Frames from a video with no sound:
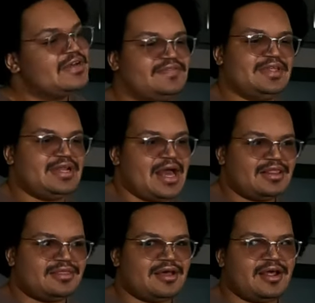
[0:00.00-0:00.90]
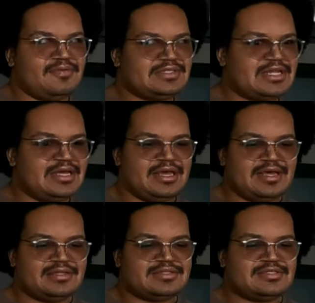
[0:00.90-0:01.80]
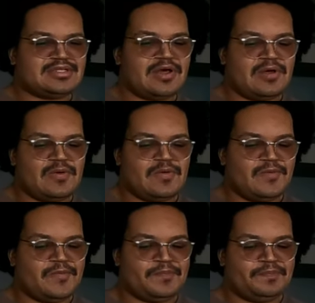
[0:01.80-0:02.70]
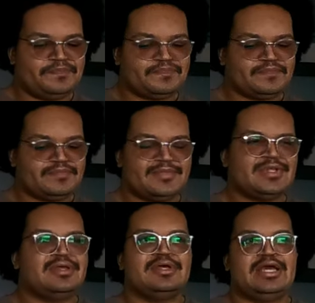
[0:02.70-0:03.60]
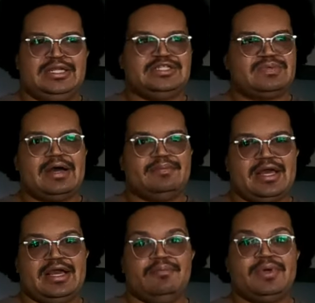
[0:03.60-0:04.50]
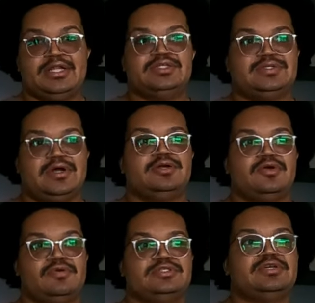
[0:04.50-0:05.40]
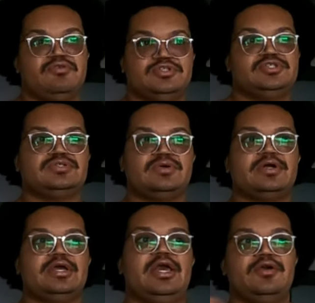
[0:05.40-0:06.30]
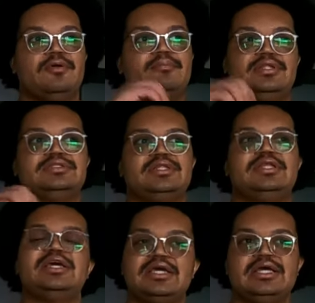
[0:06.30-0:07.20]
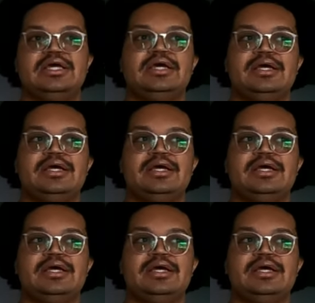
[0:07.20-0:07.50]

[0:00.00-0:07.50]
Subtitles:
stuff than I thought I was gonna get. So, and that's why I'm like, I'm gonna start going to the grocery store incrementally